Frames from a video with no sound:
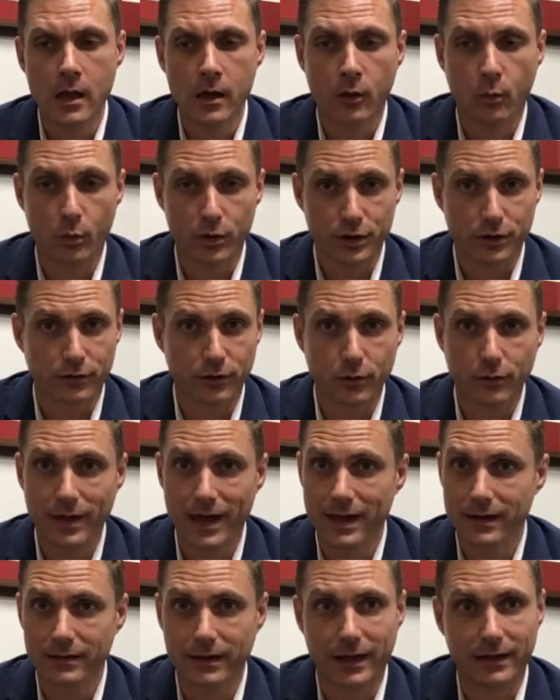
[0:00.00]
When you do
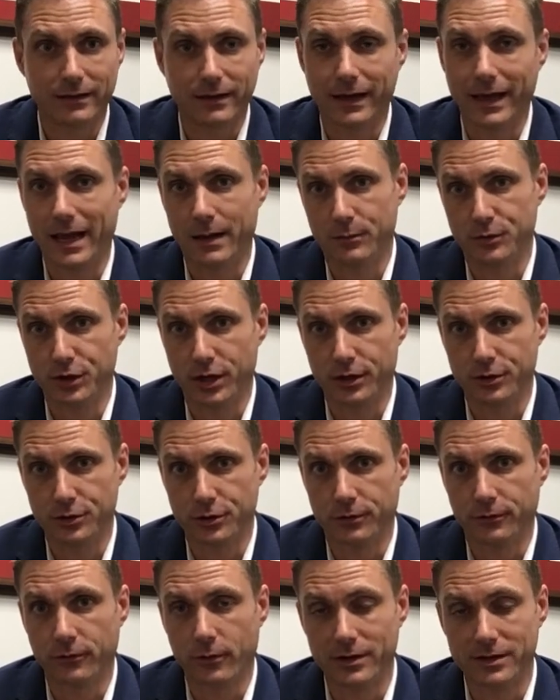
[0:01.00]
that, it's a game changer.
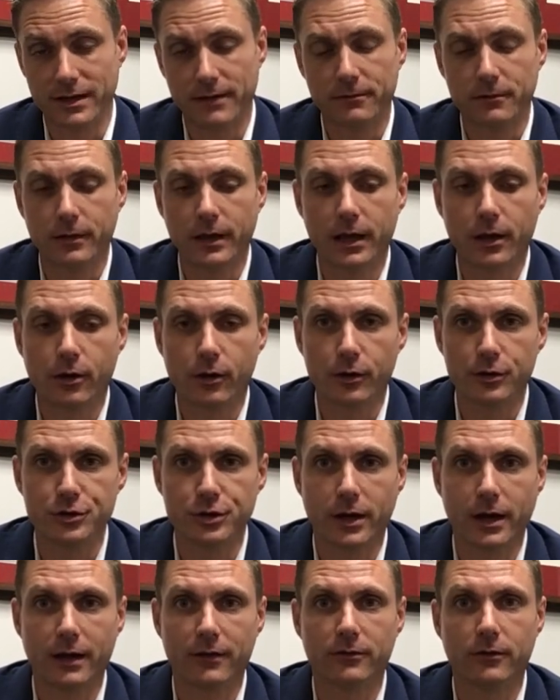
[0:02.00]
So I definitely encourage you
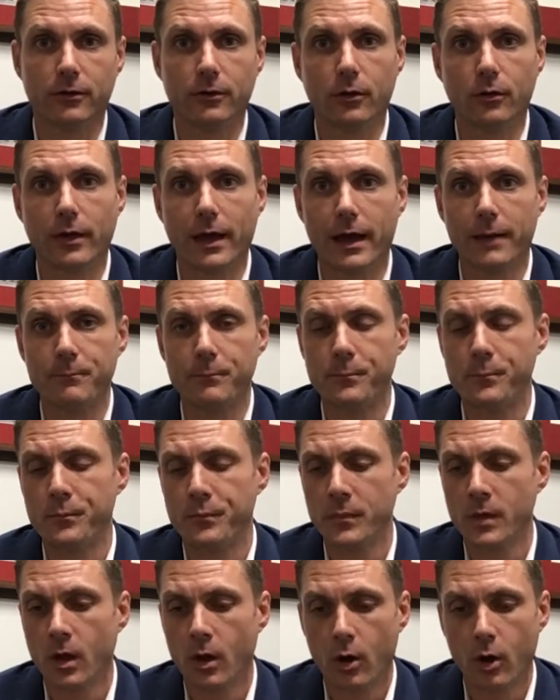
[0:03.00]
guys to do that.
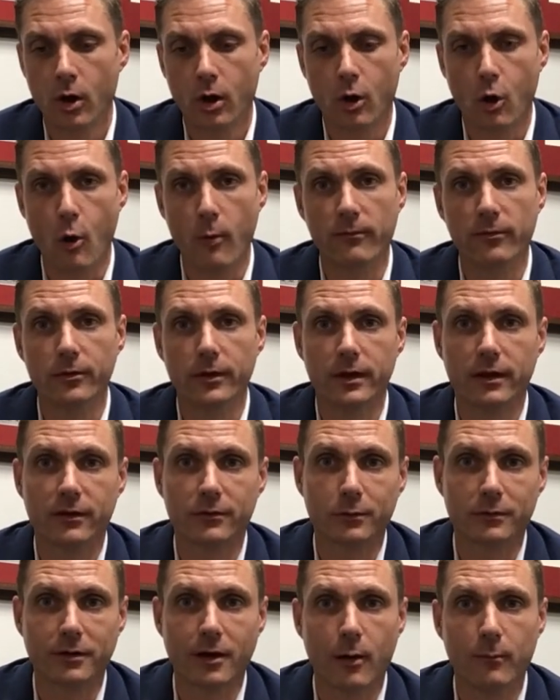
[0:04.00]
Hopefully this
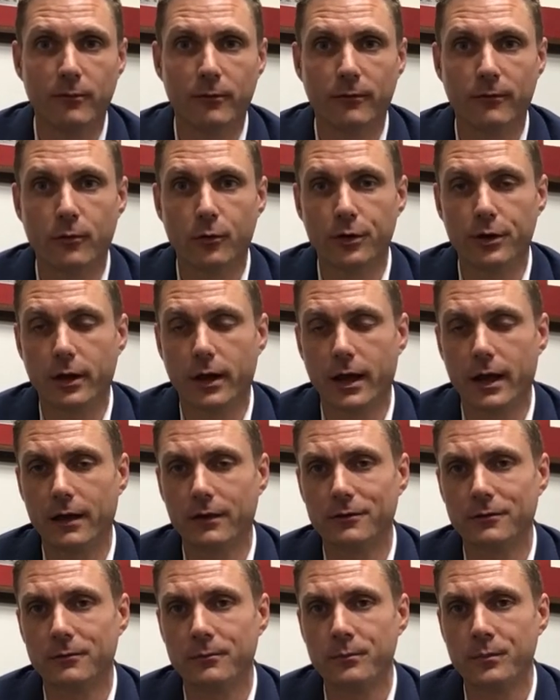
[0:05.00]
was helpful for you
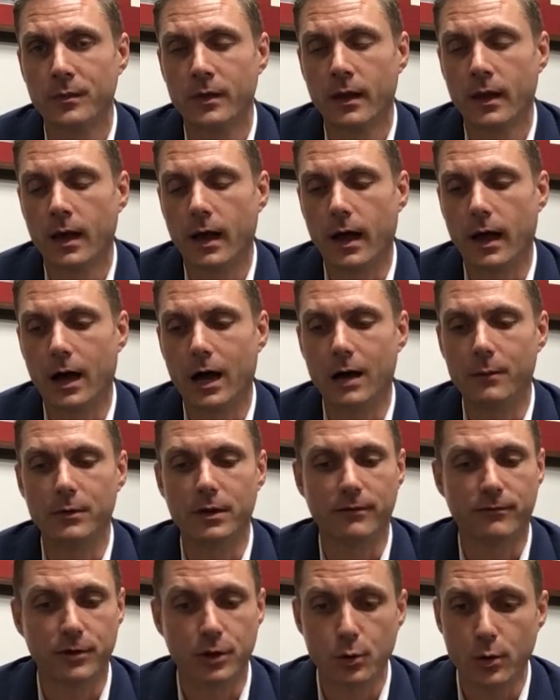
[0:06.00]
guys.
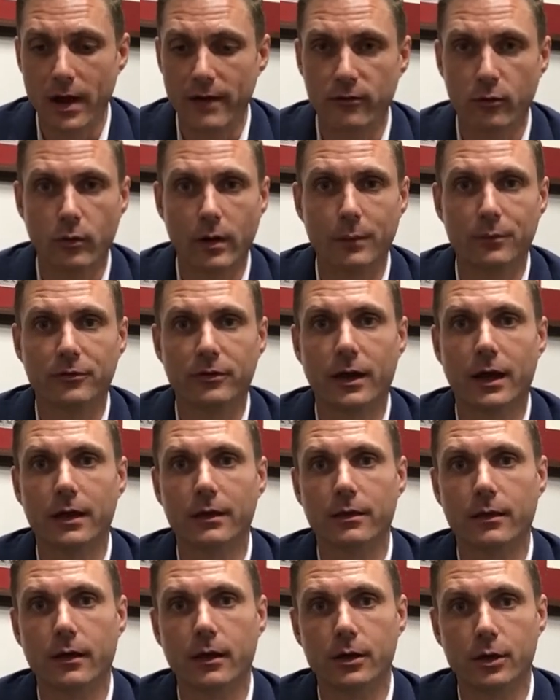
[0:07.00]
If you have a
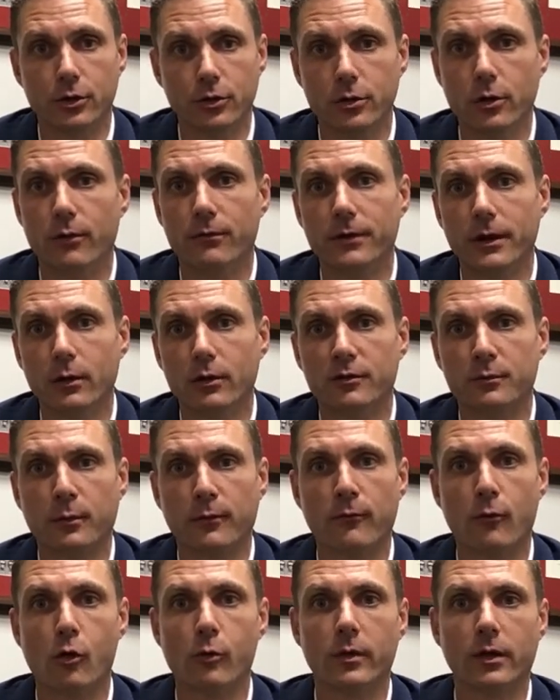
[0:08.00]
website that you don't feel is
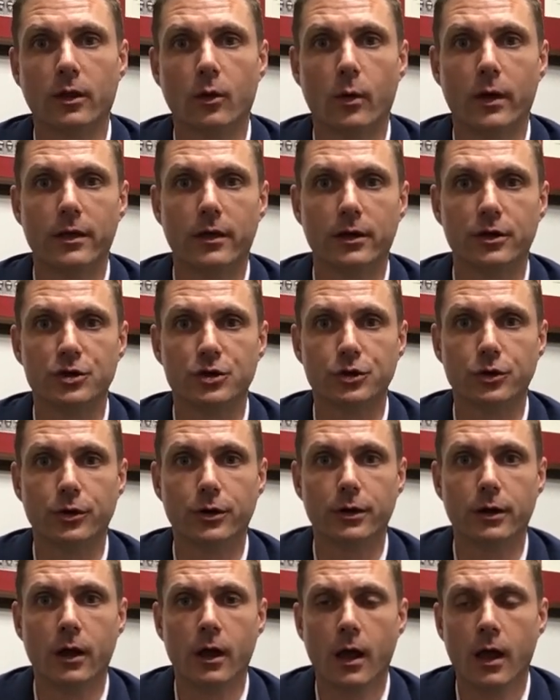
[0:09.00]
performing the way that it
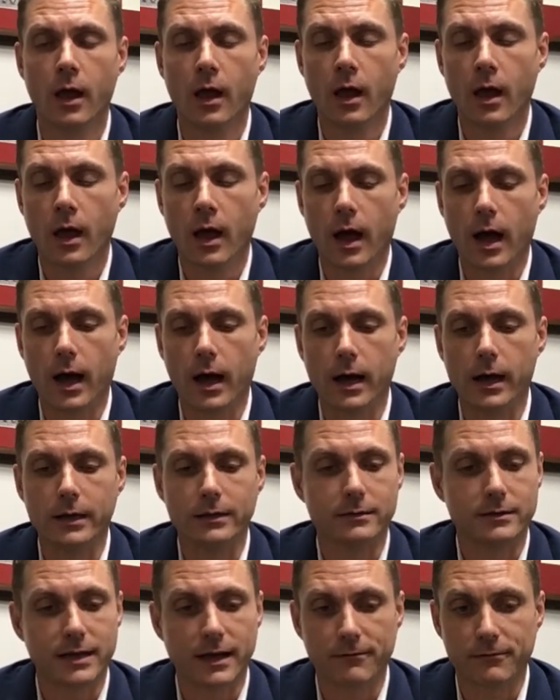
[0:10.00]
should,
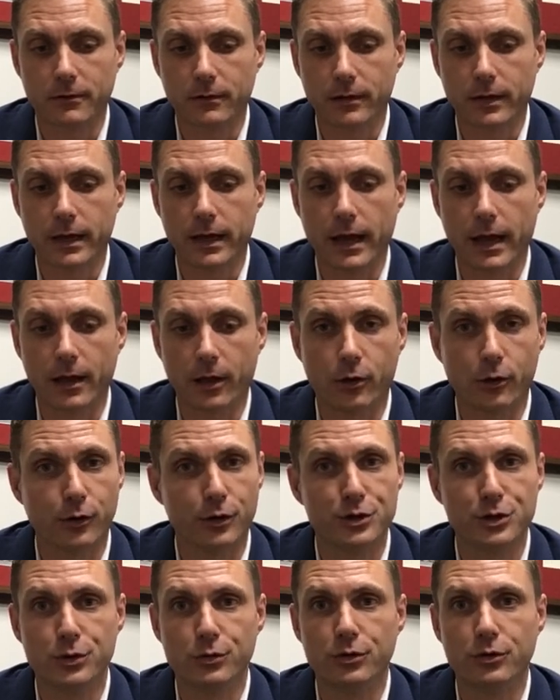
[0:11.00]
definitely I
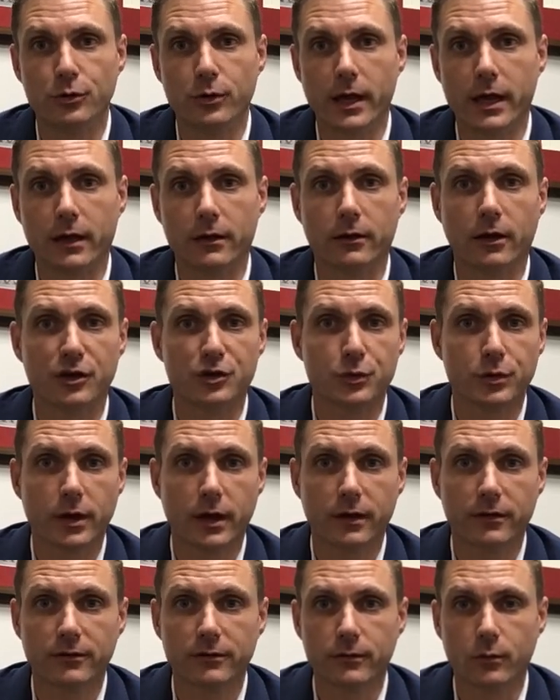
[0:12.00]
encourage you to get in touch with
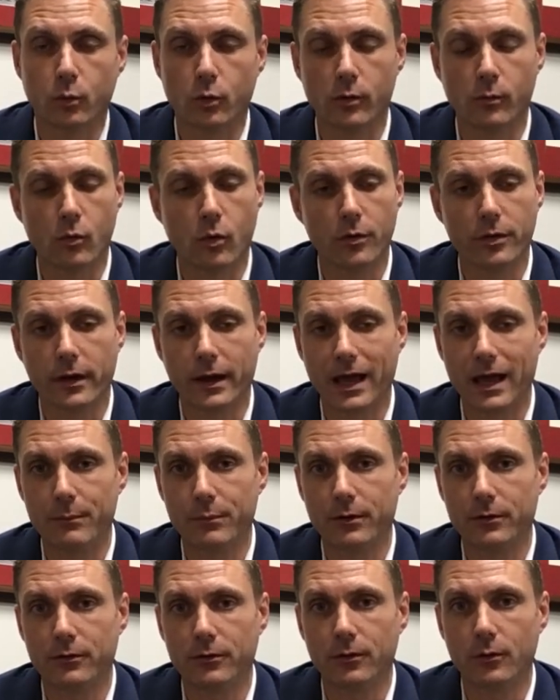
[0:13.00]
us. We're more than
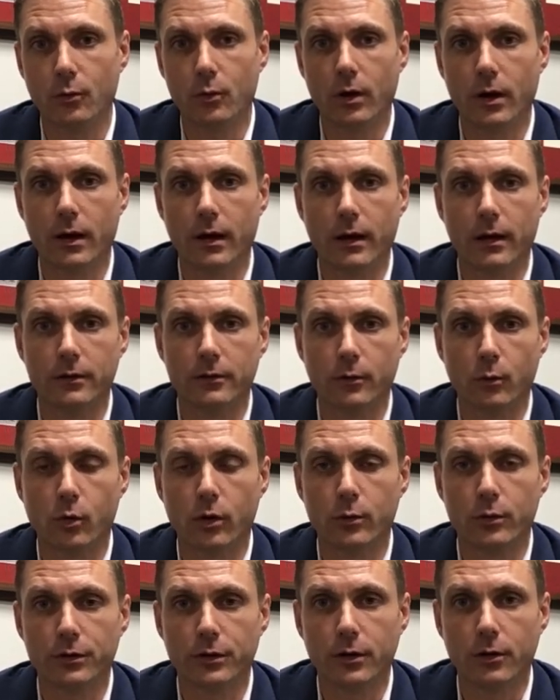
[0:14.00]
happy to
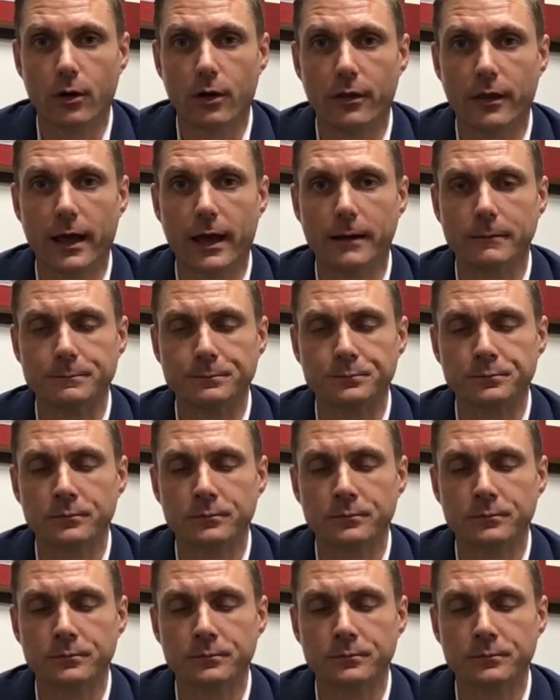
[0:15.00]
work with you on that.